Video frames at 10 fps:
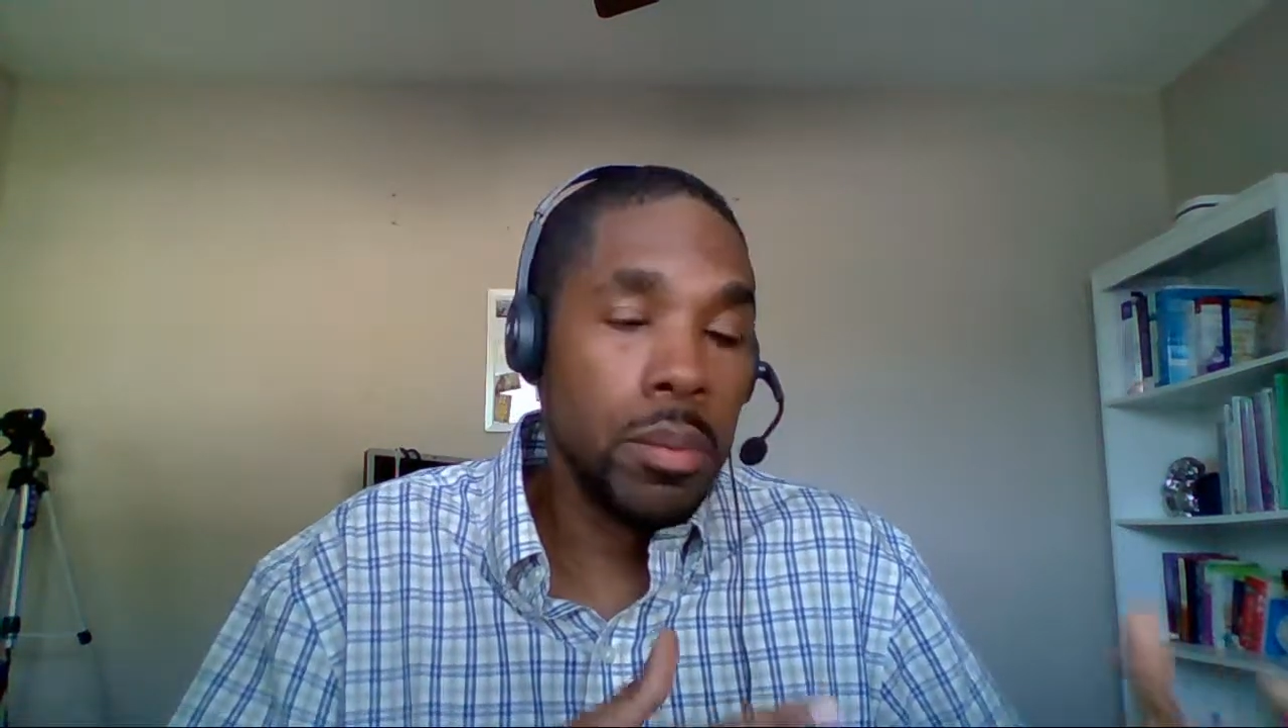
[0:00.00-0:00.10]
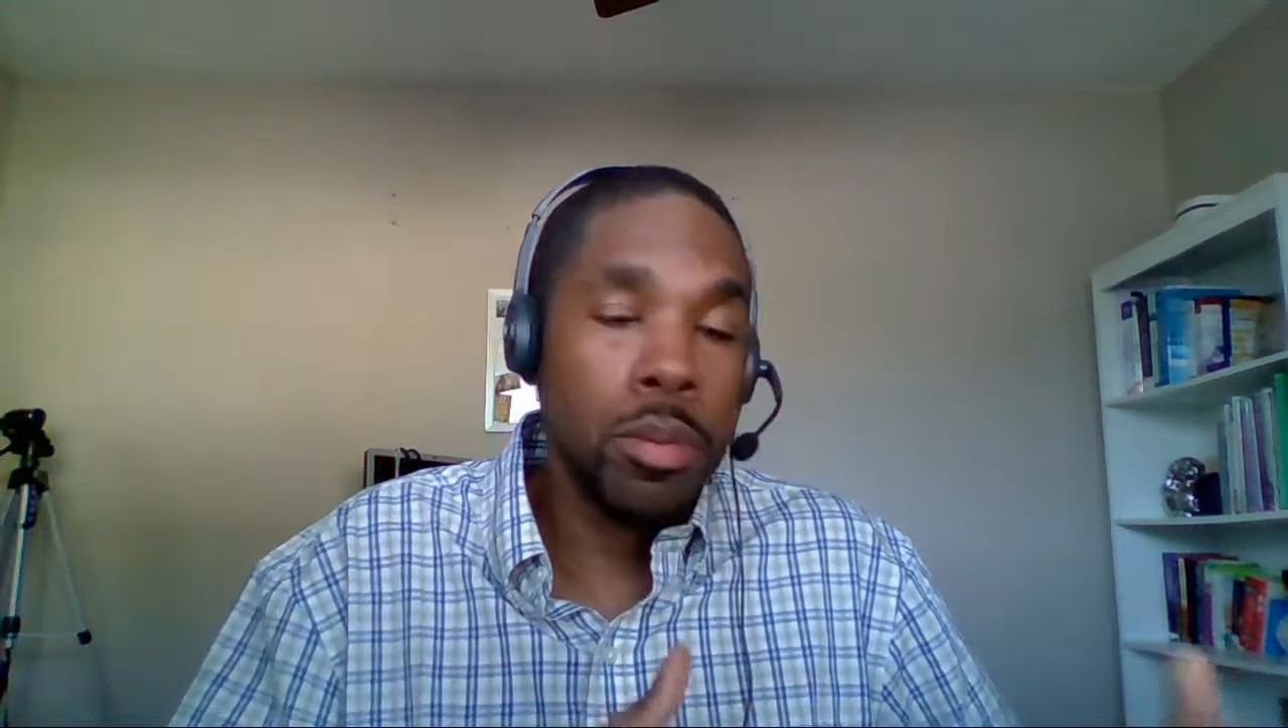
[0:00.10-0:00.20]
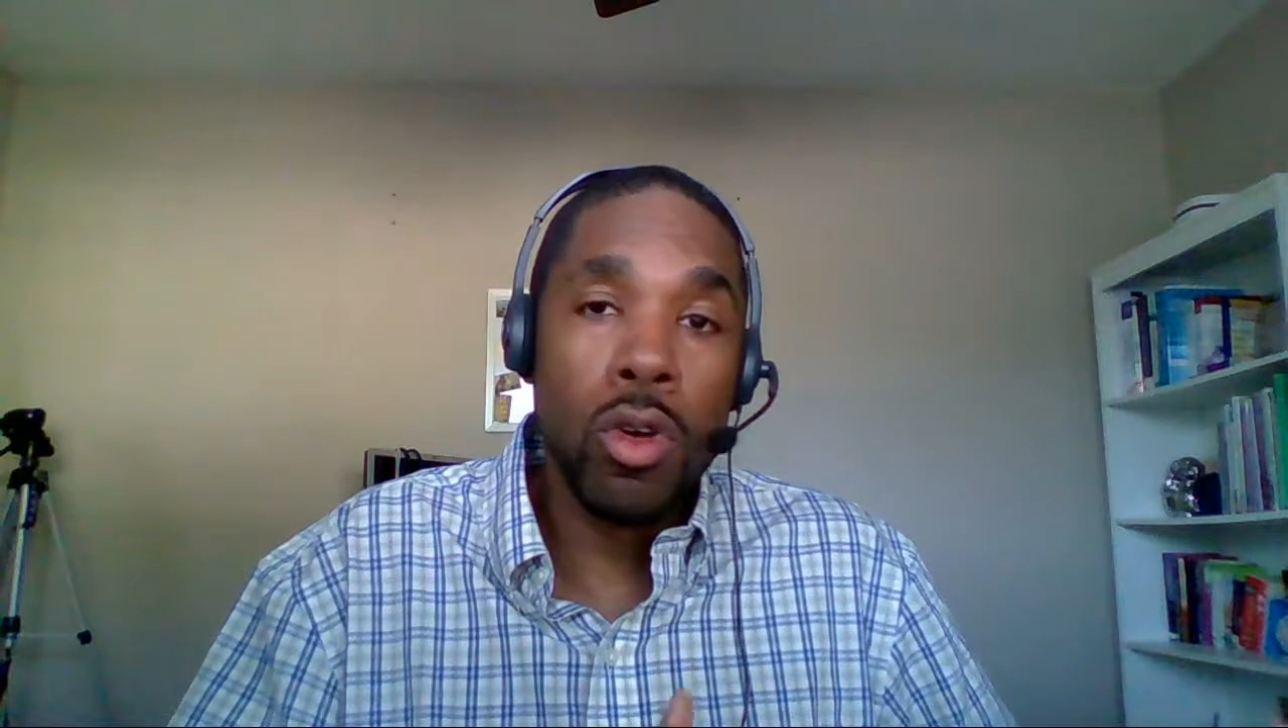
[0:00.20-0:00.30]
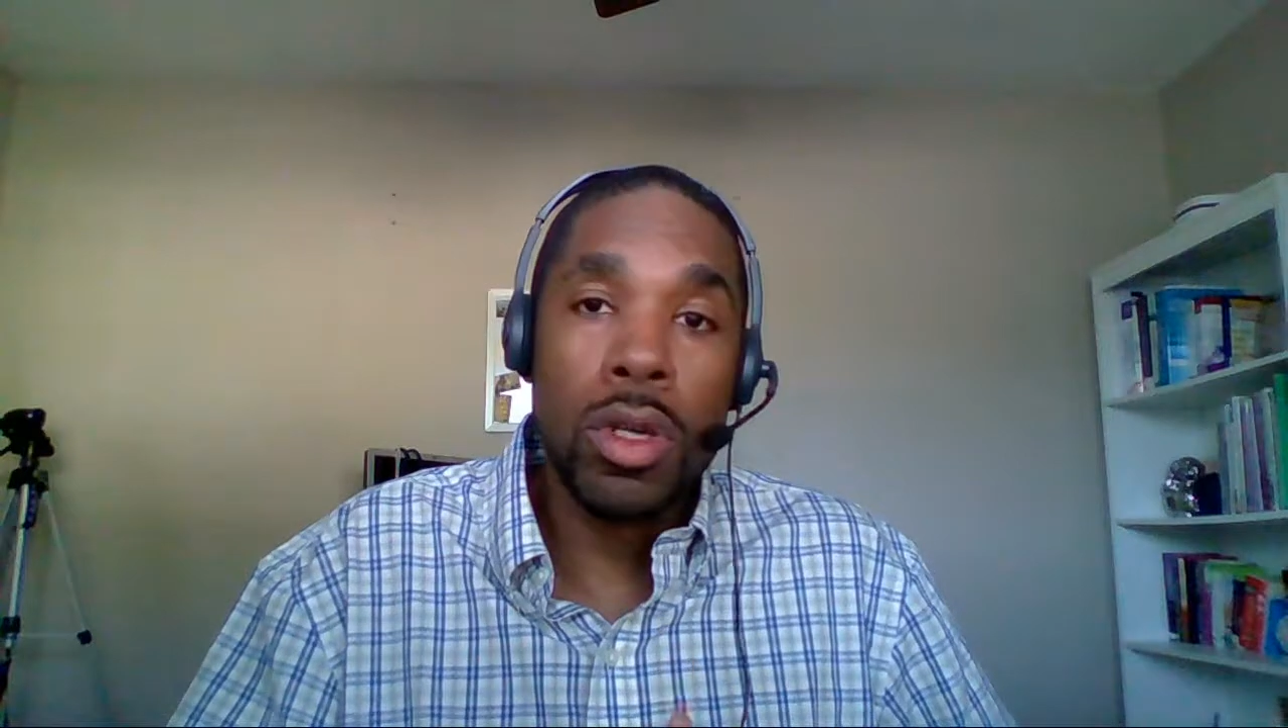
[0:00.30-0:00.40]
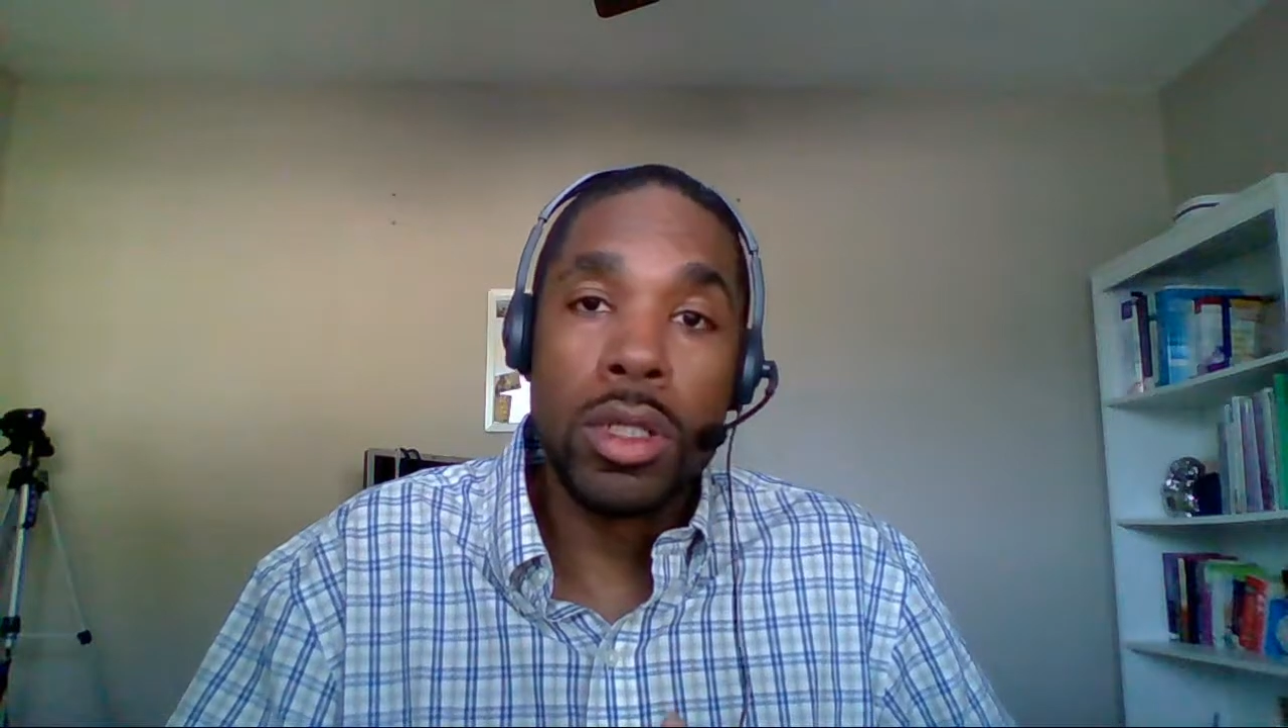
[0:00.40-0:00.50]

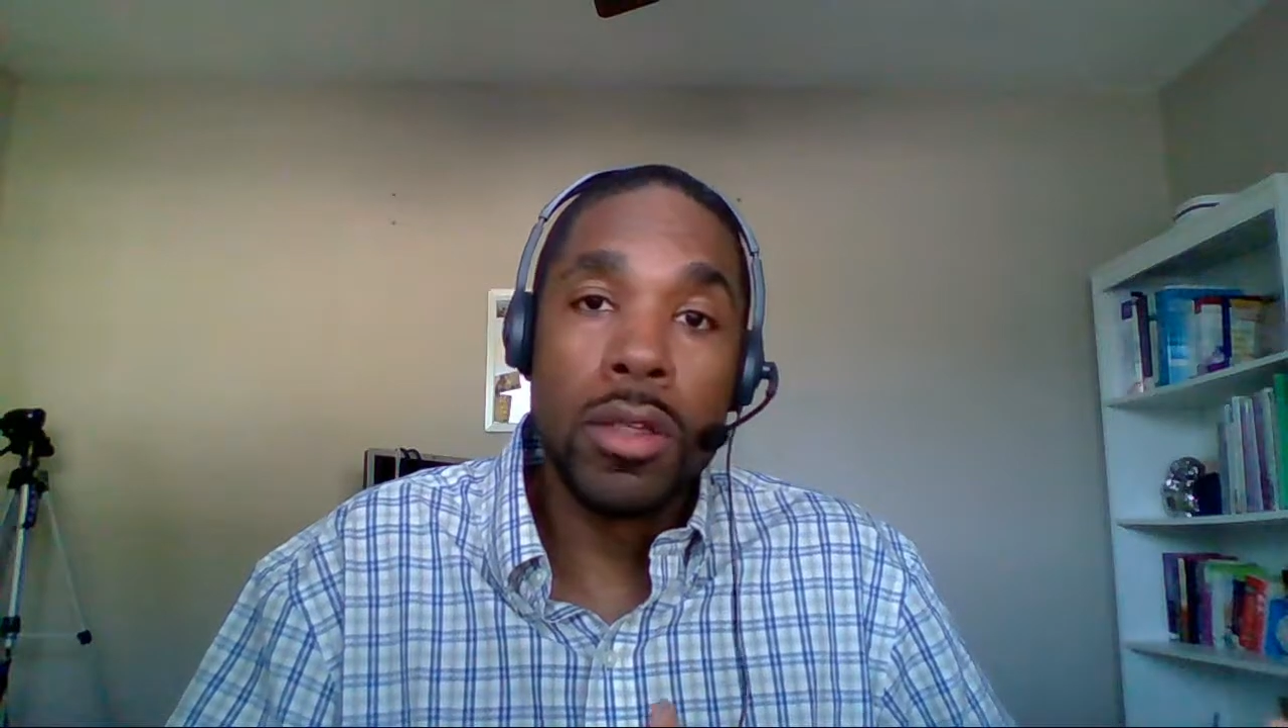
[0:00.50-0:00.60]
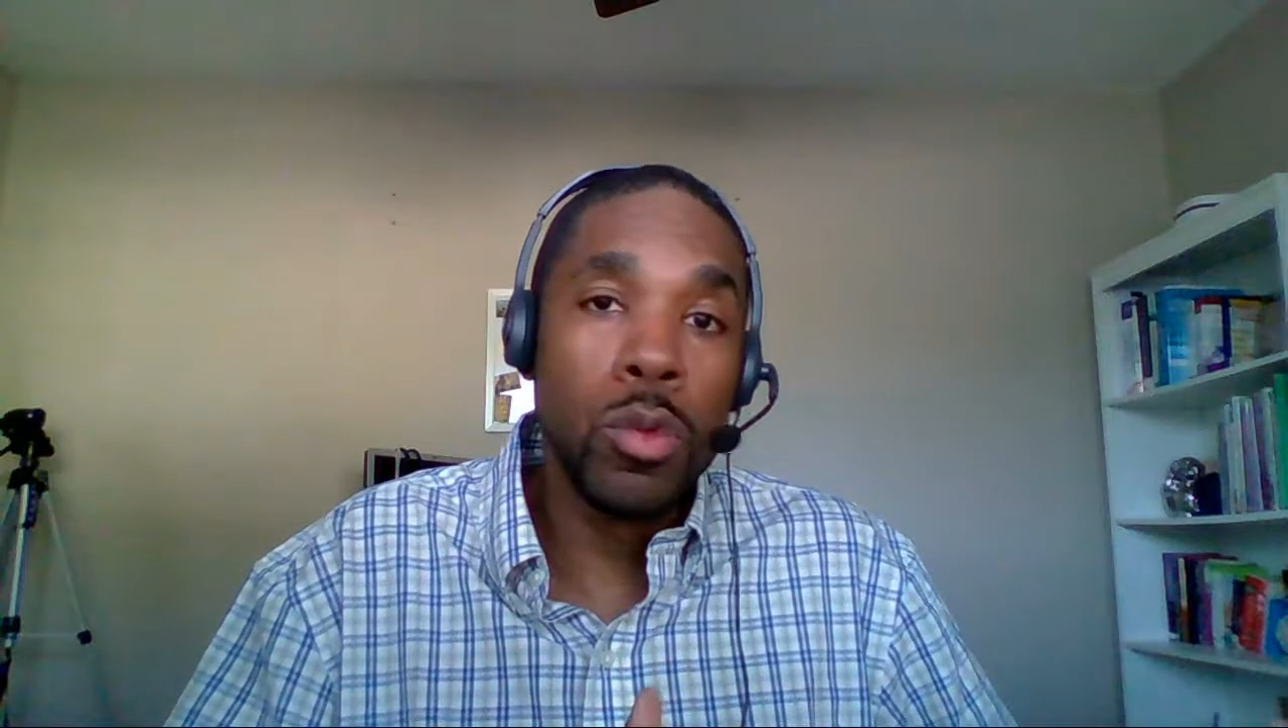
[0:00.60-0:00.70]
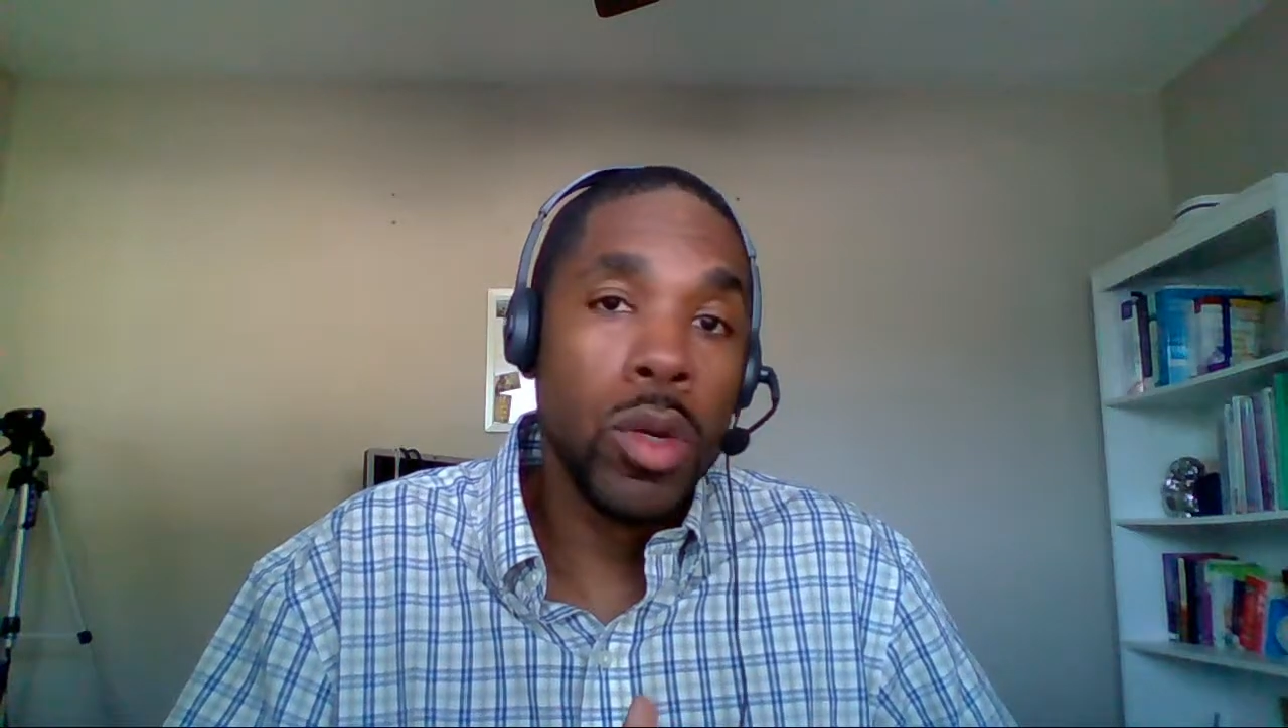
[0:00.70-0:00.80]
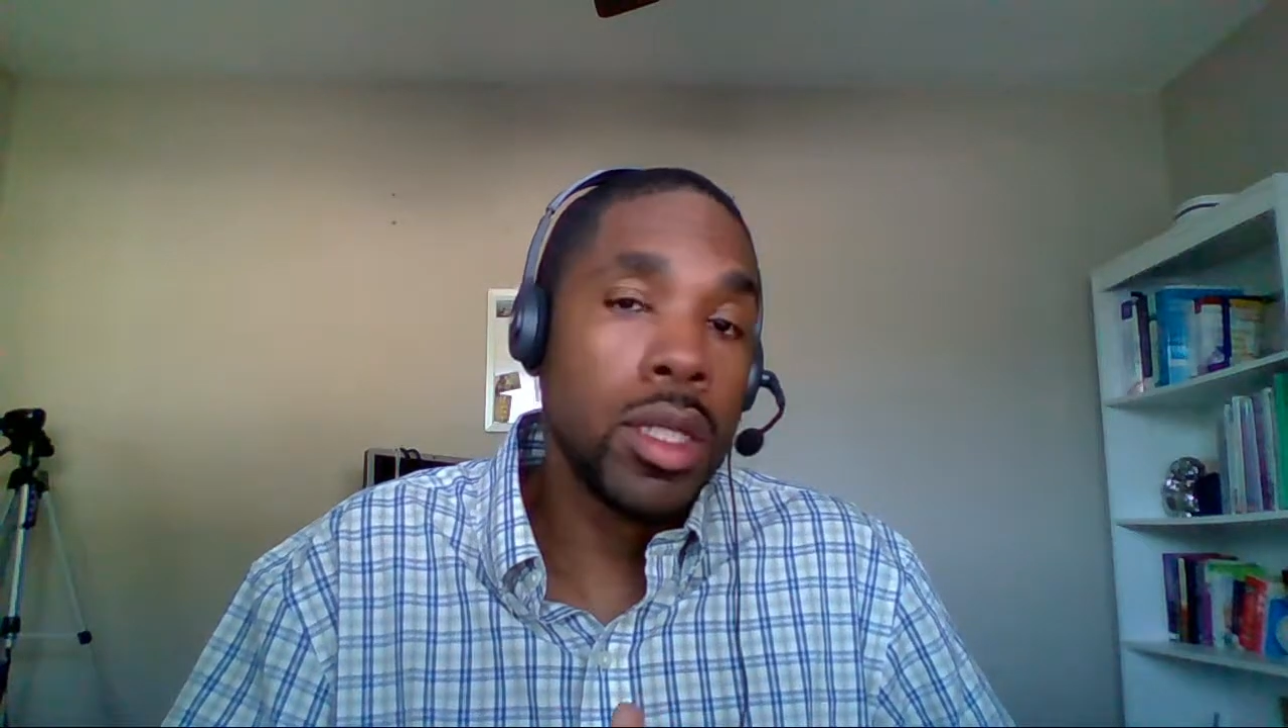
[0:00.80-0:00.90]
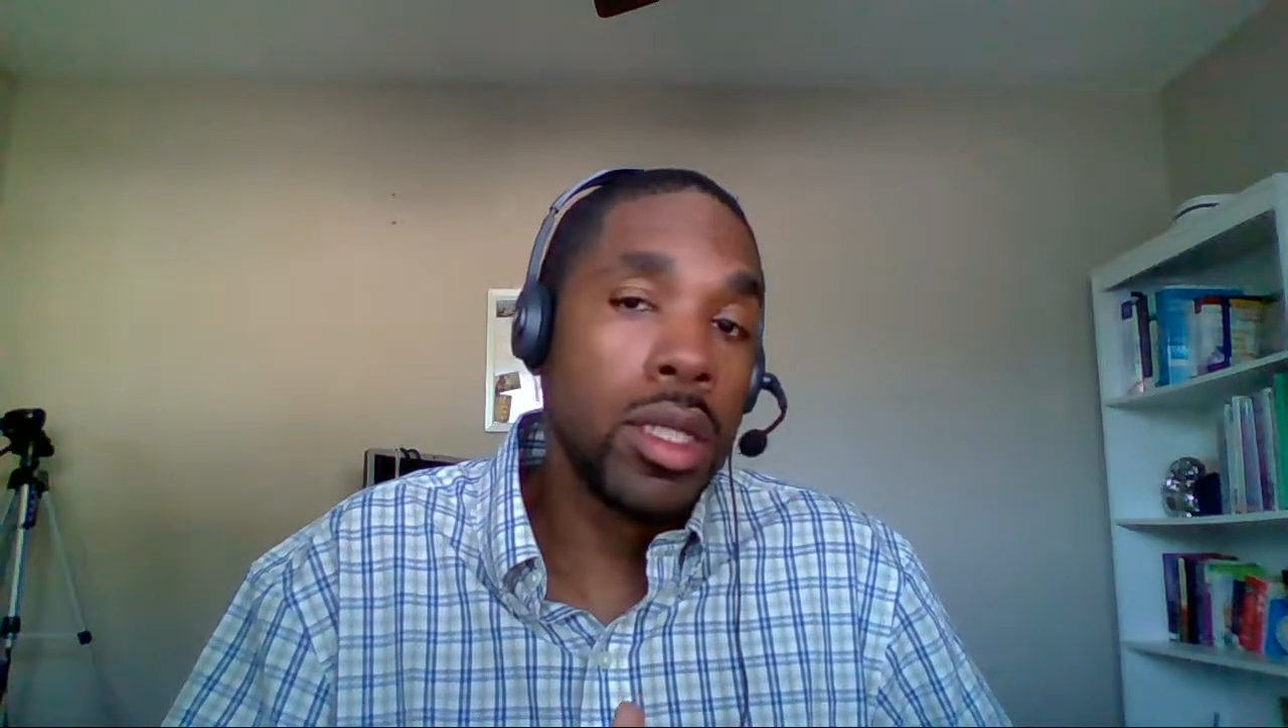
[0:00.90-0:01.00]
importance
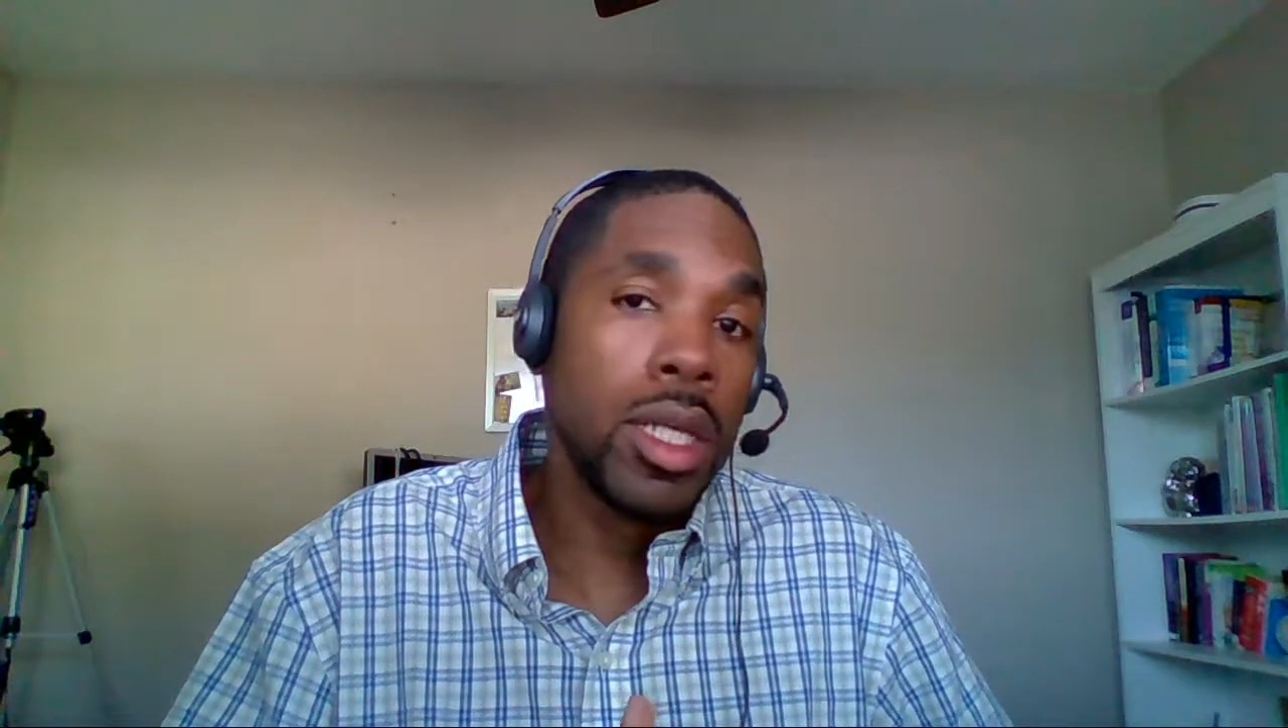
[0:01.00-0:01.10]
of what